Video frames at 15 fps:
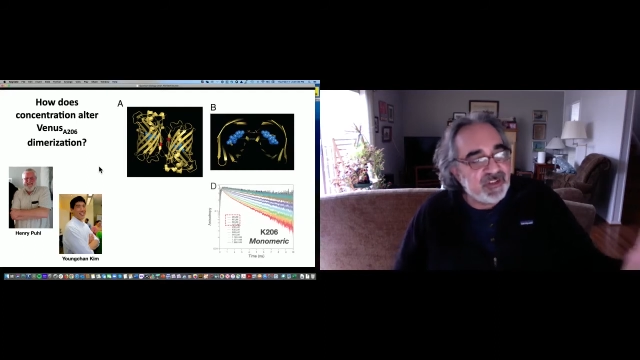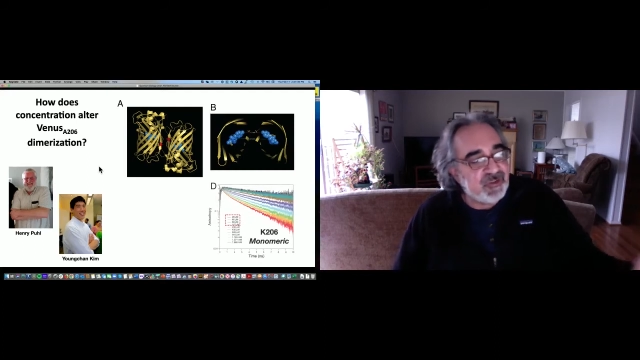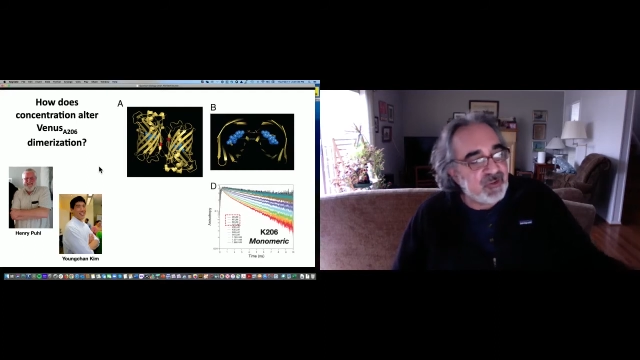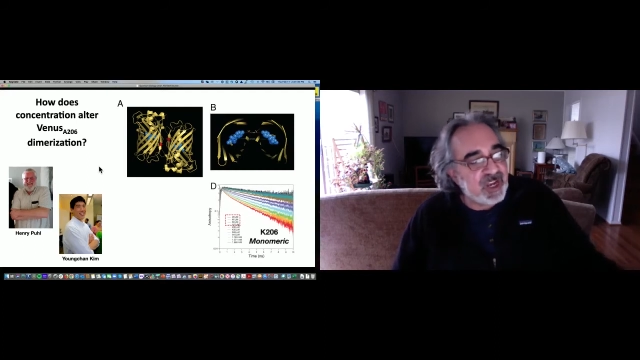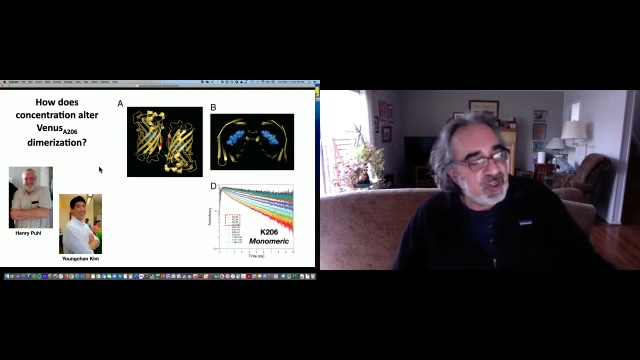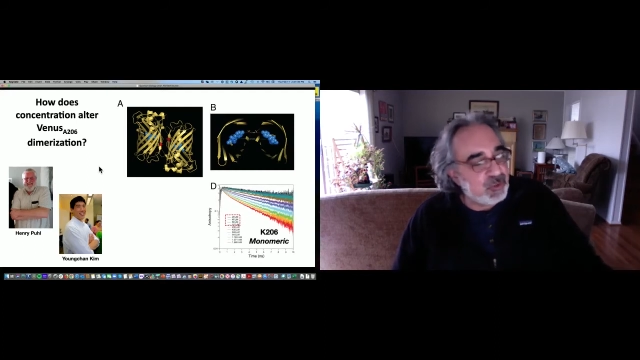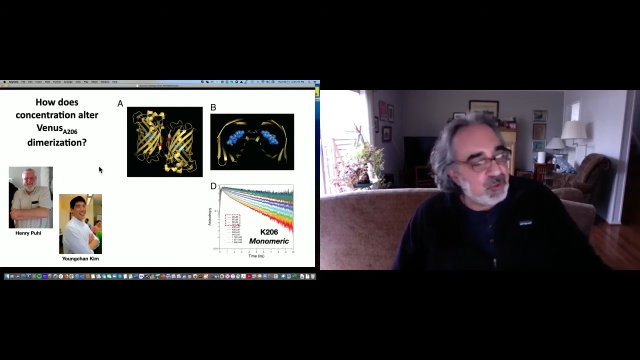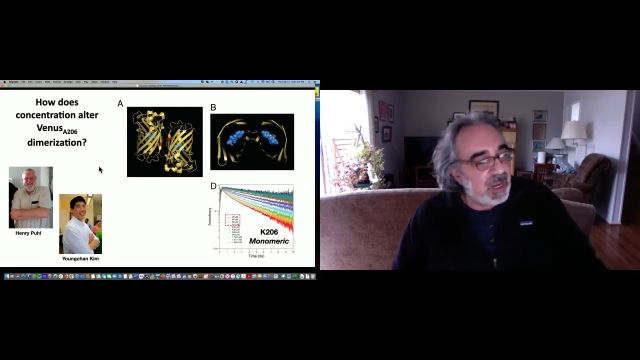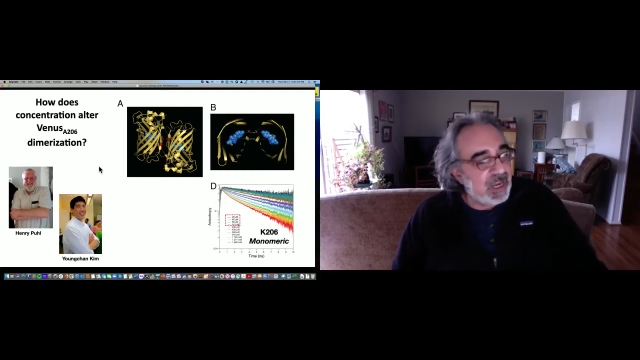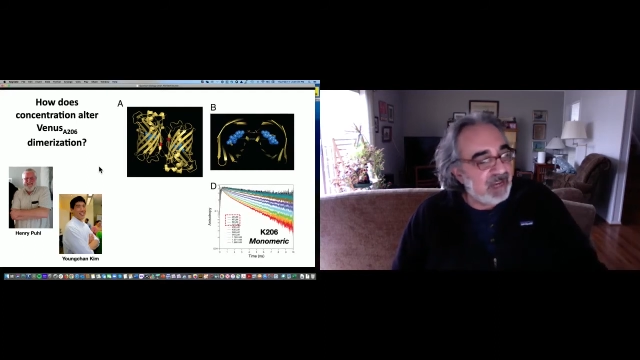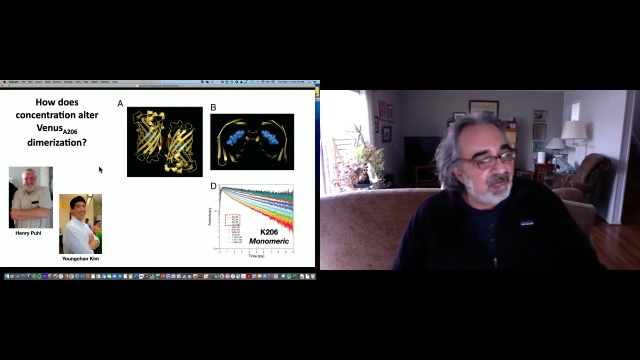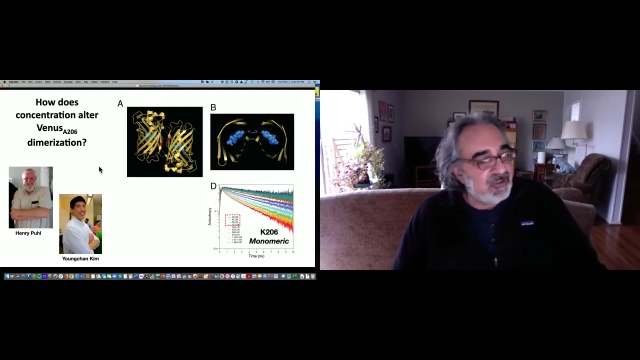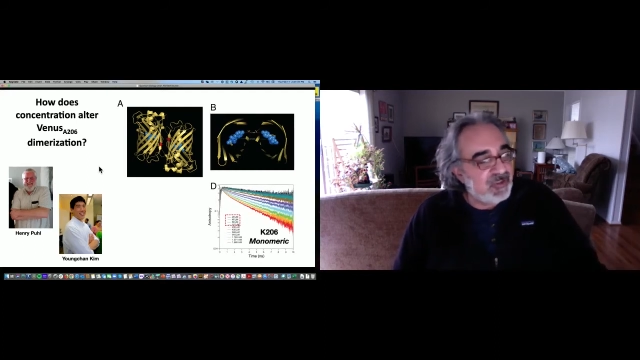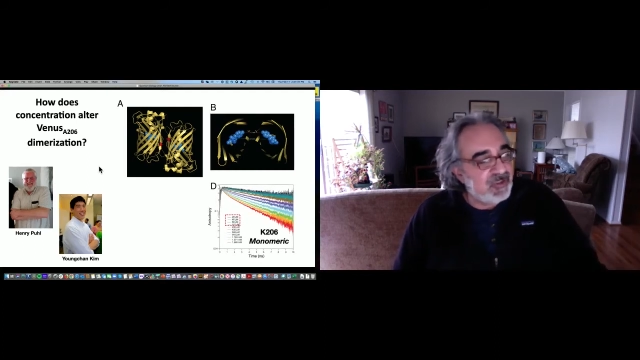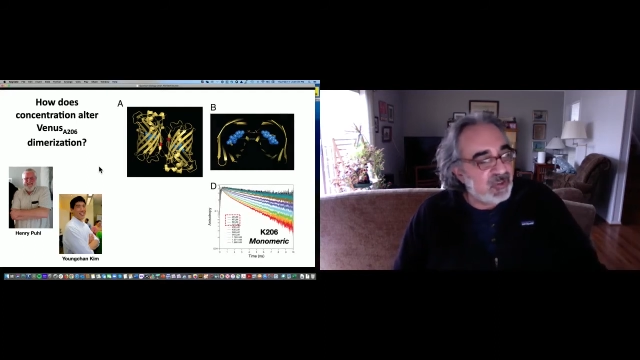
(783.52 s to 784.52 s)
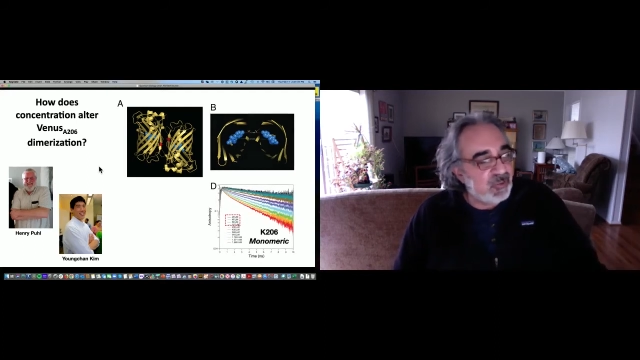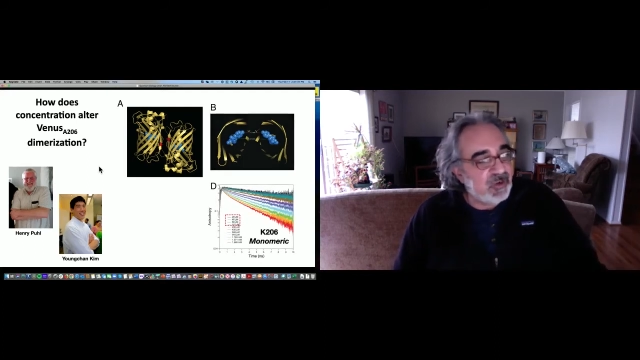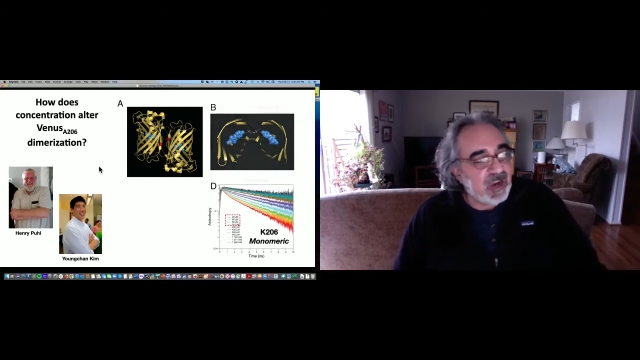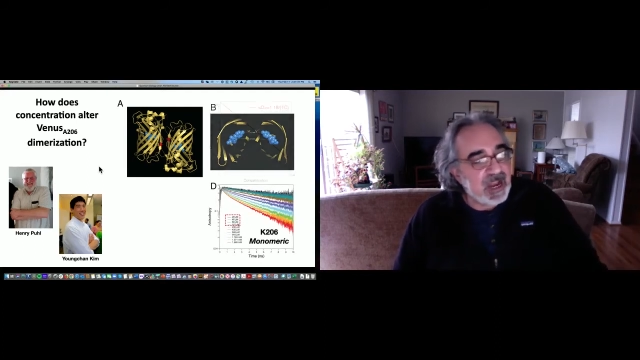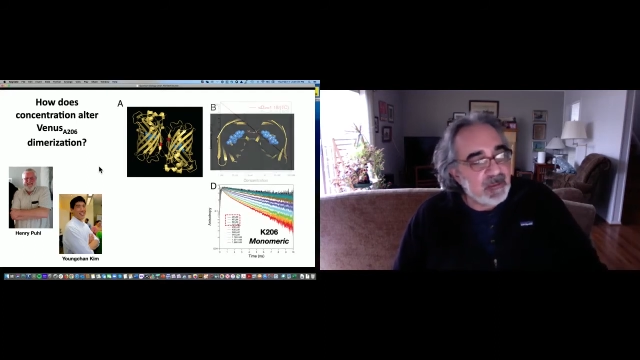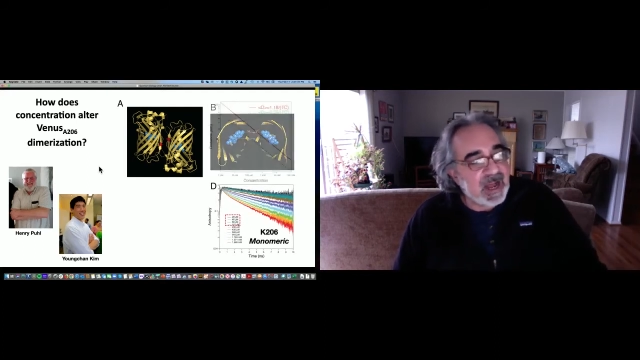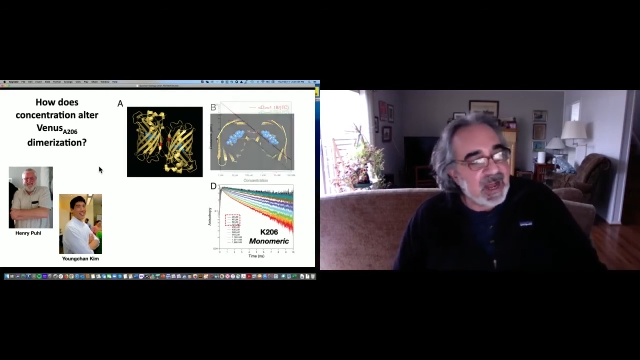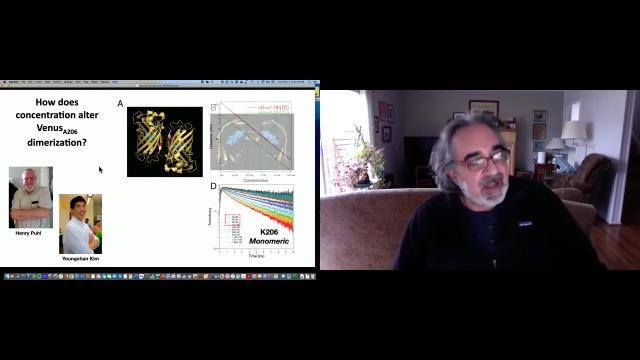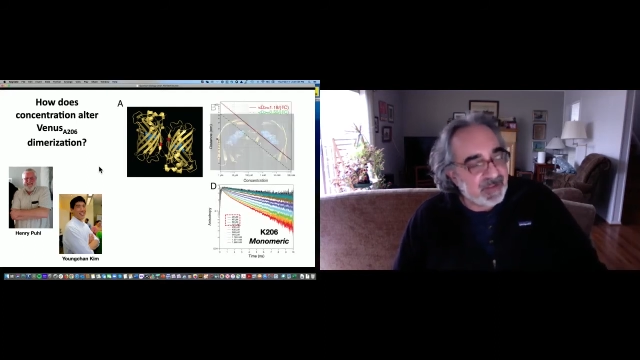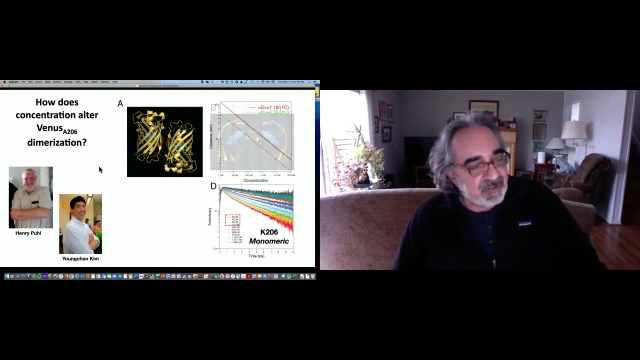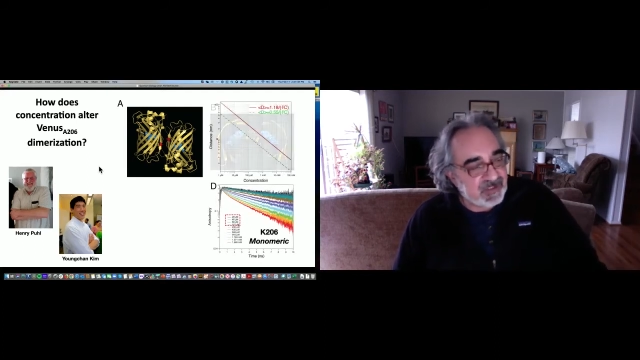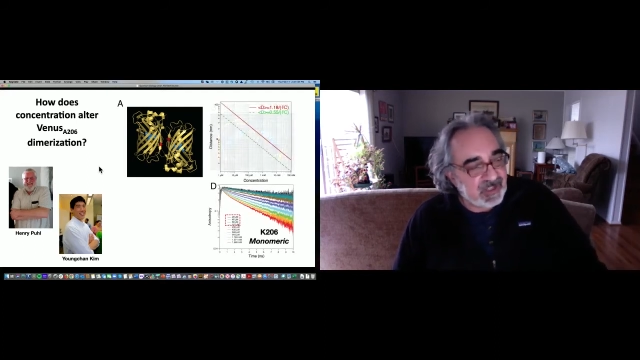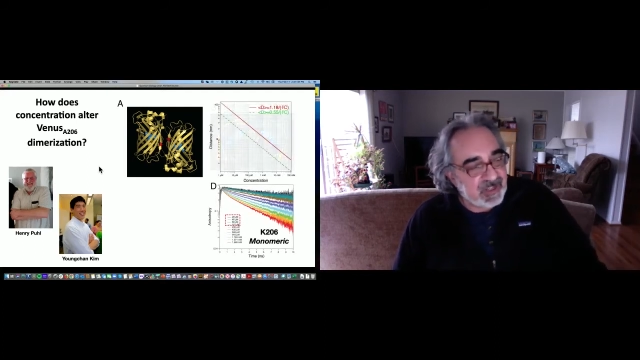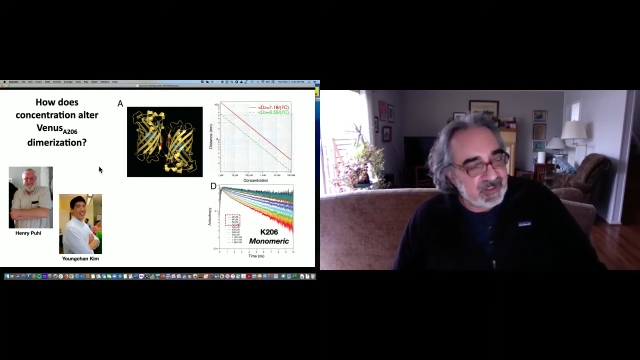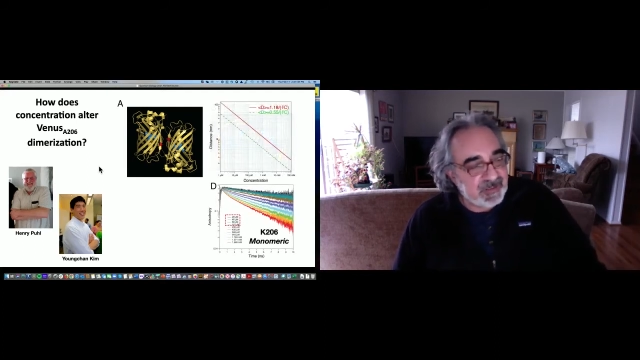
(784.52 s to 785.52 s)
strange behaviors we're
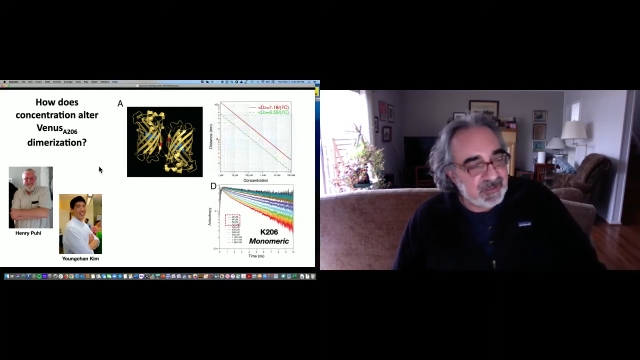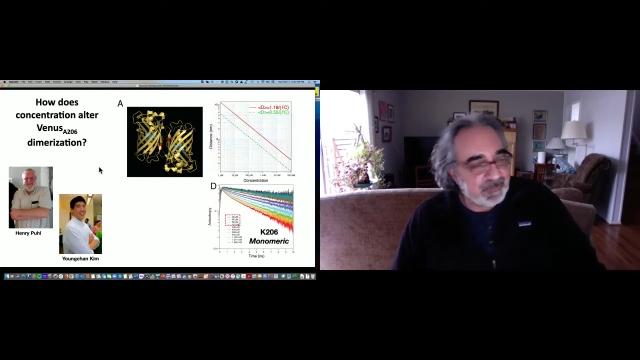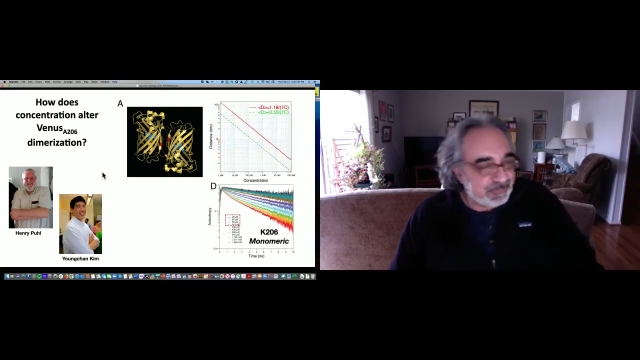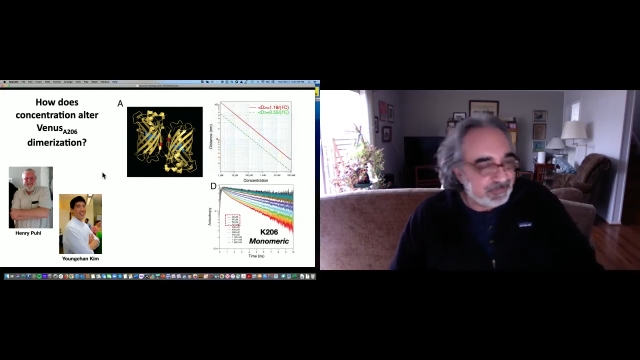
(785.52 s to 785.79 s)
hypothesizing.